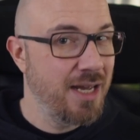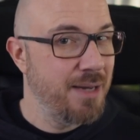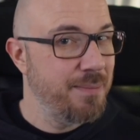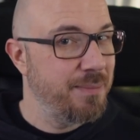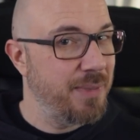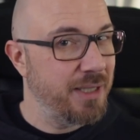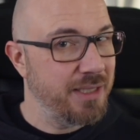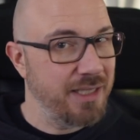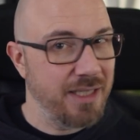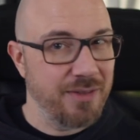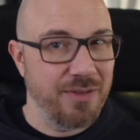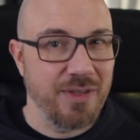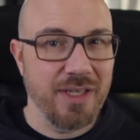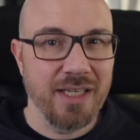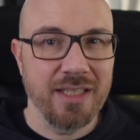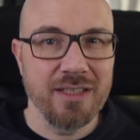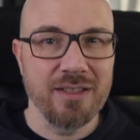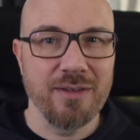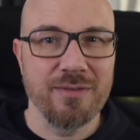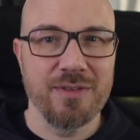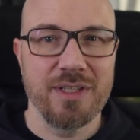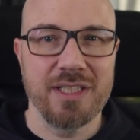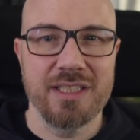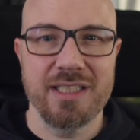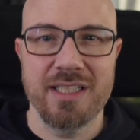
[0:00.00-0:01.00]
But at the end
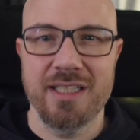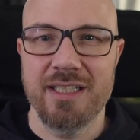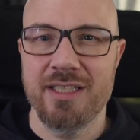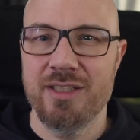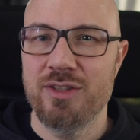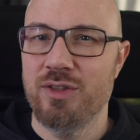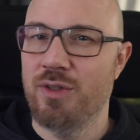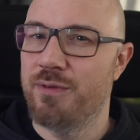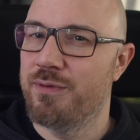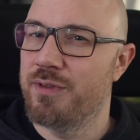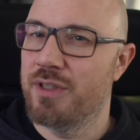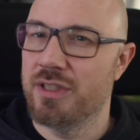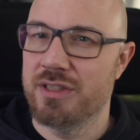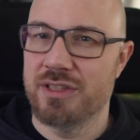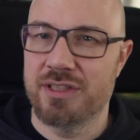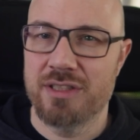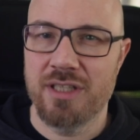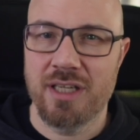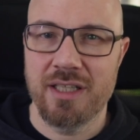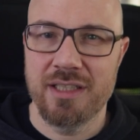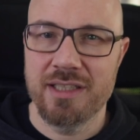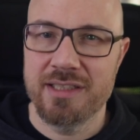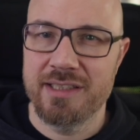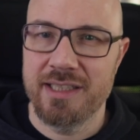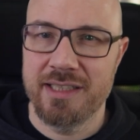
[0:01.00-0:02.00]
of the day, you've
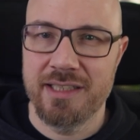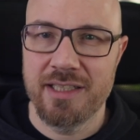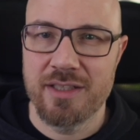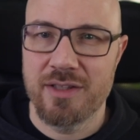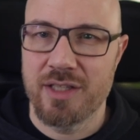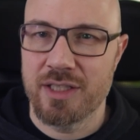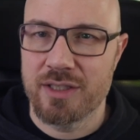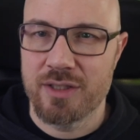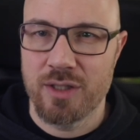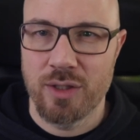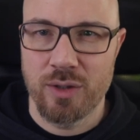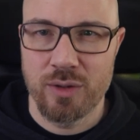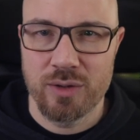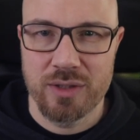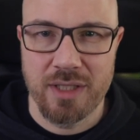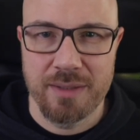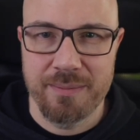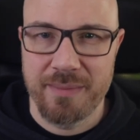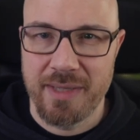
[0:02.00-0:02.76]
consolidated the code and